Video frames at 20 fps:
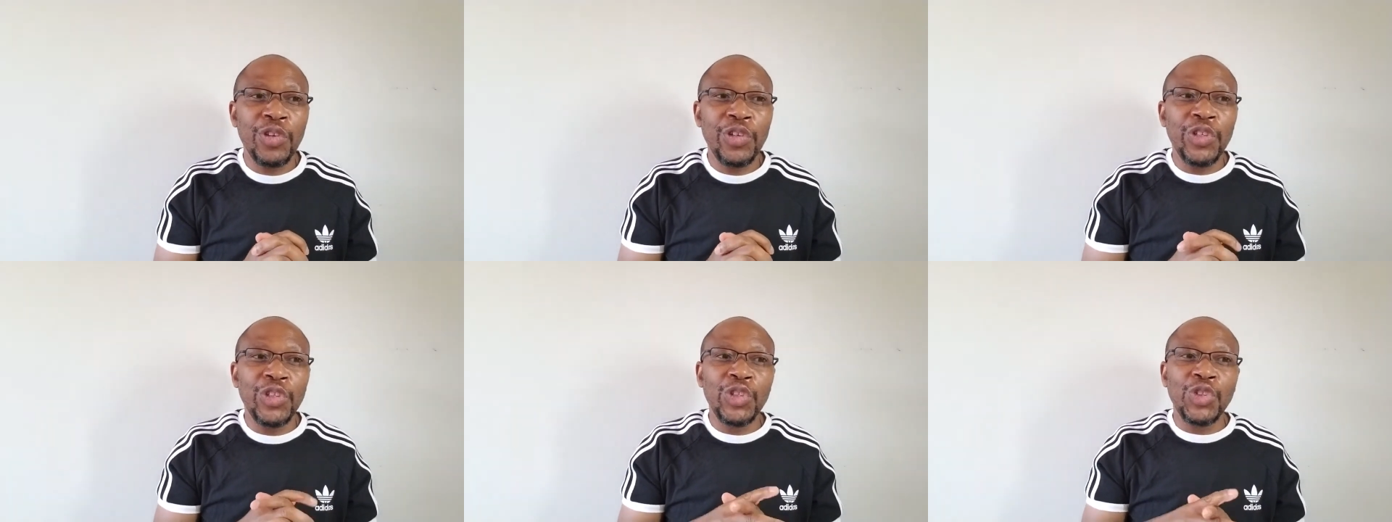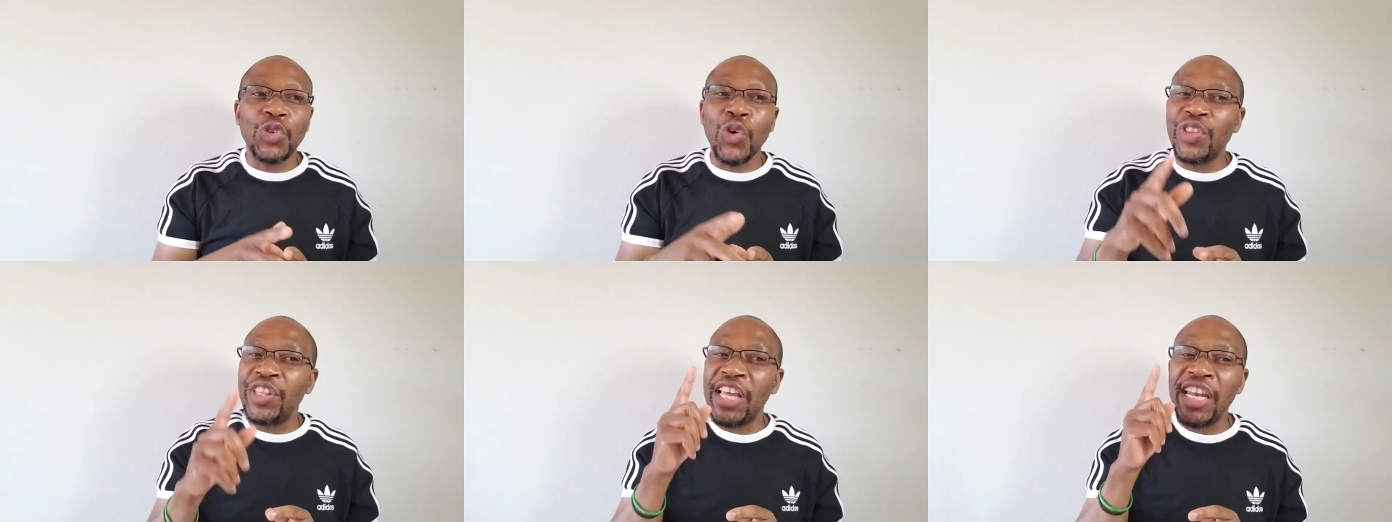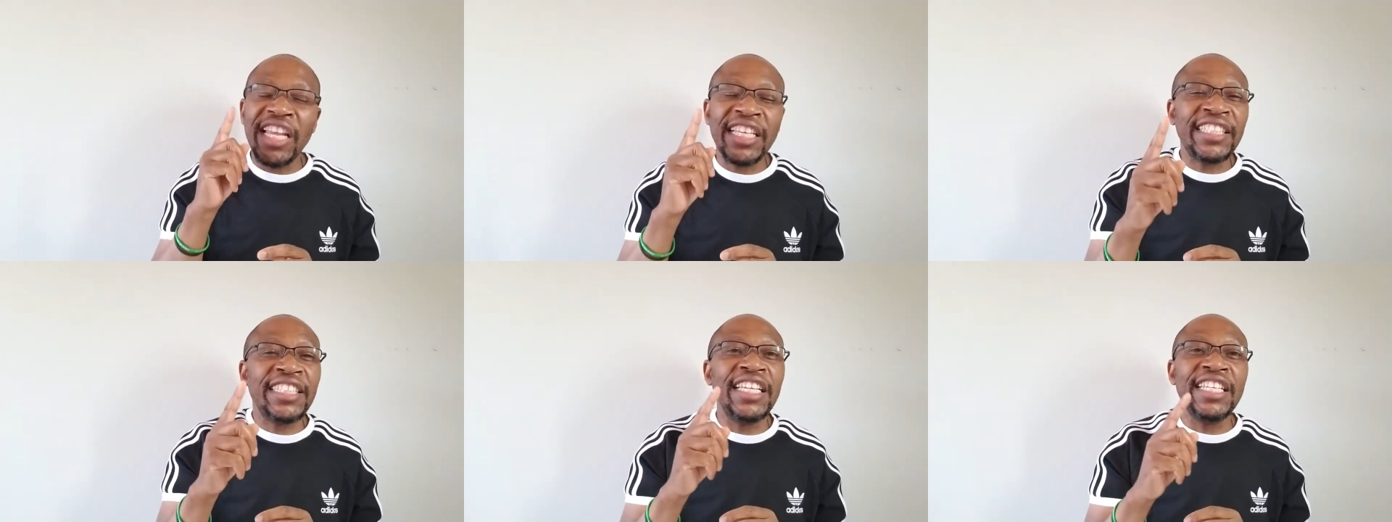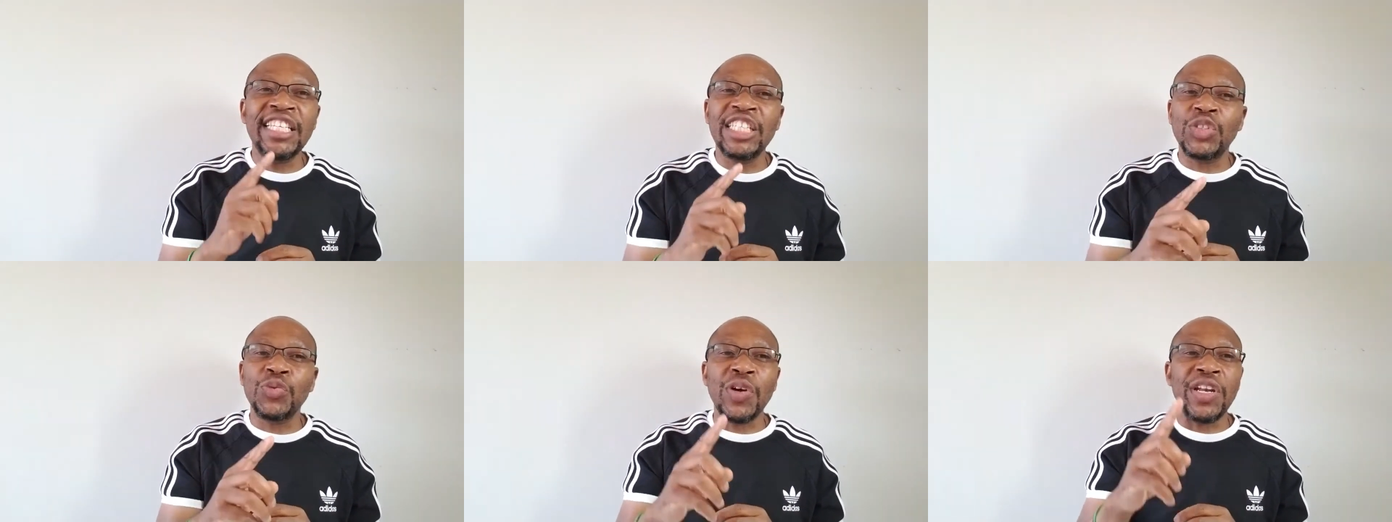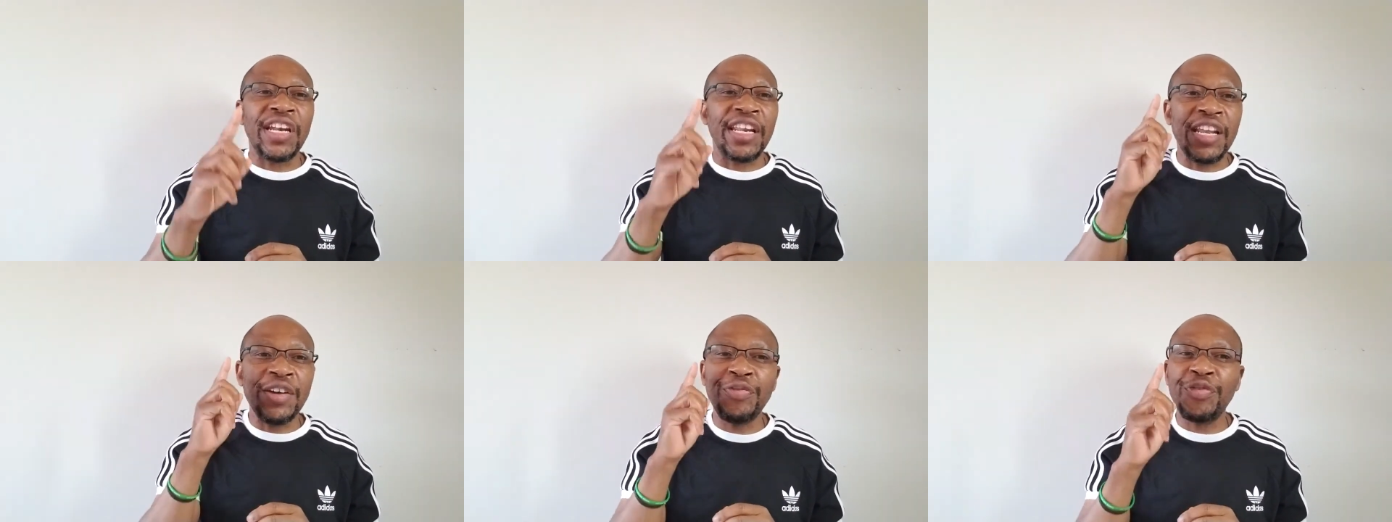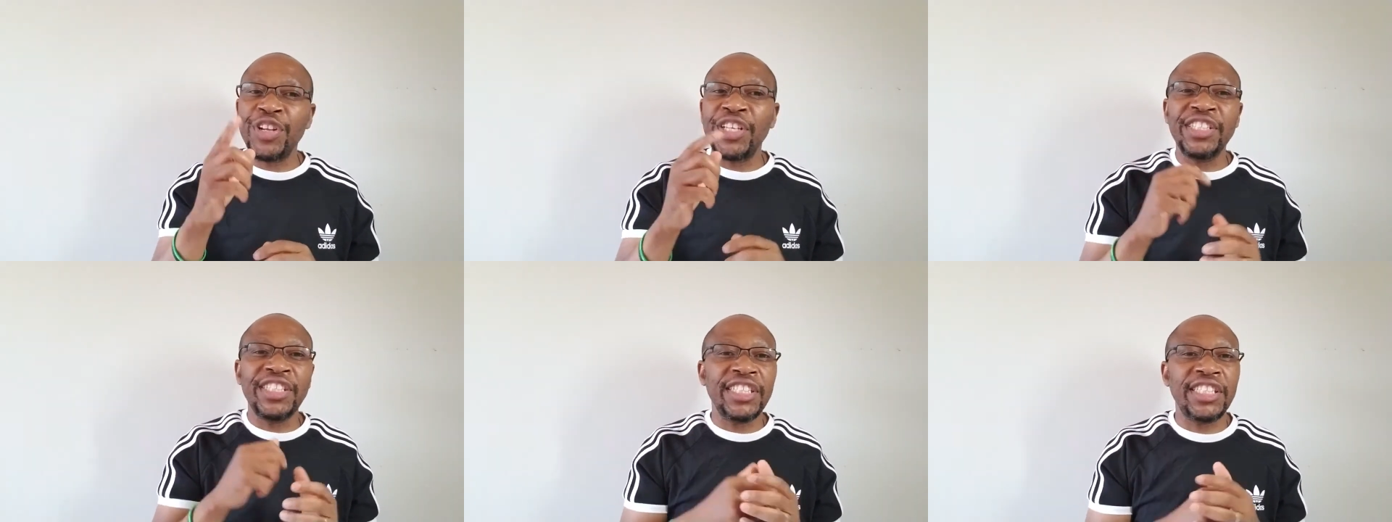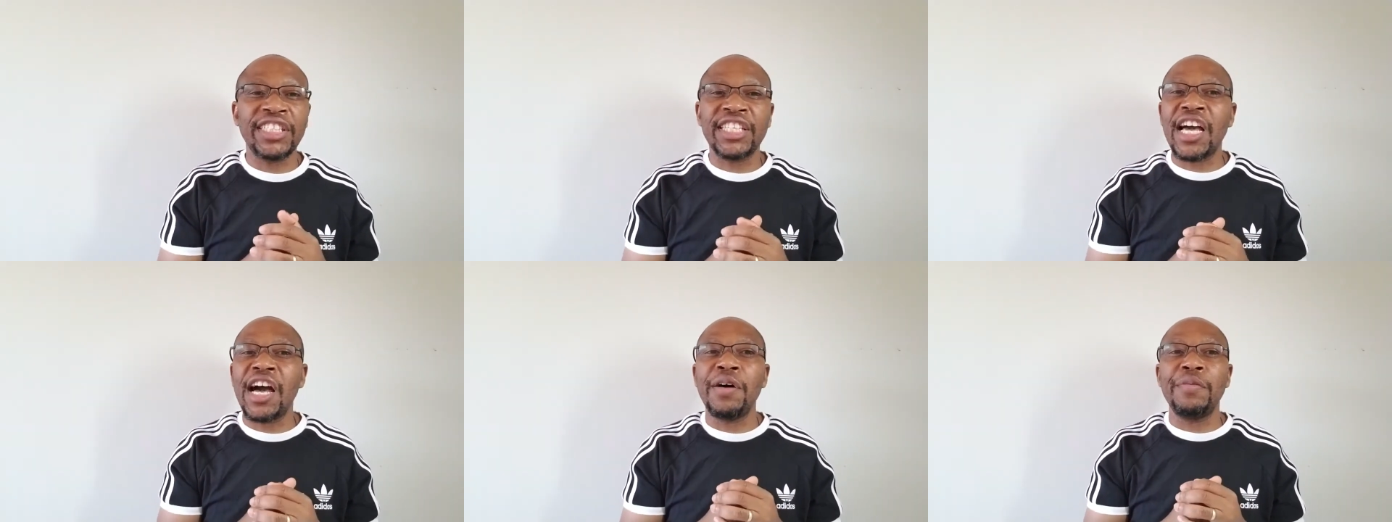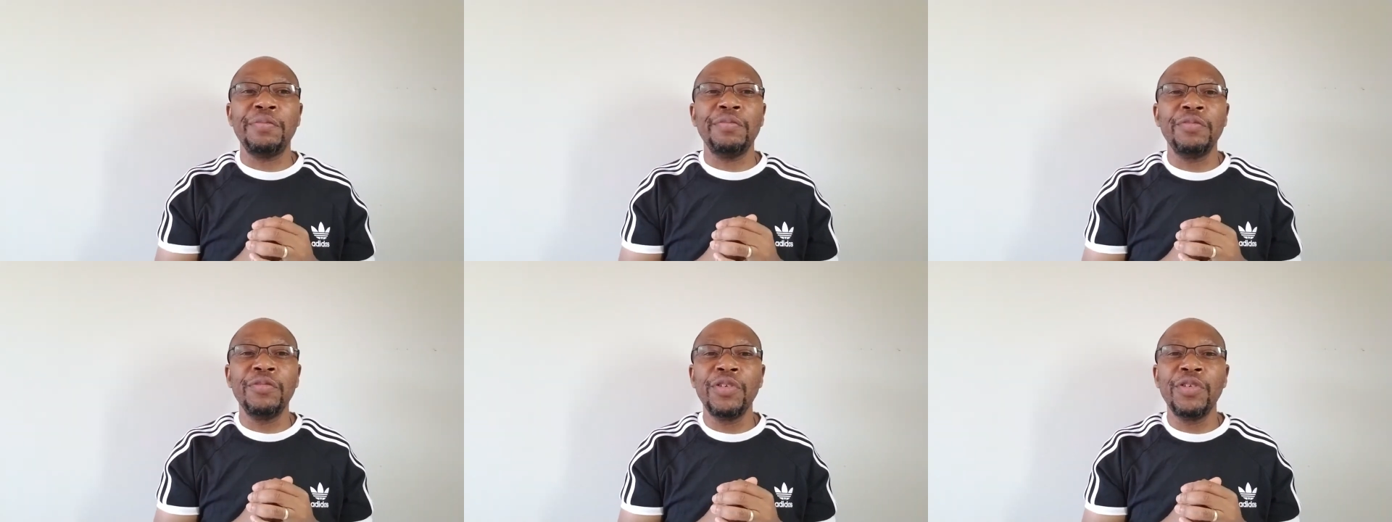So the lesson is, when references come,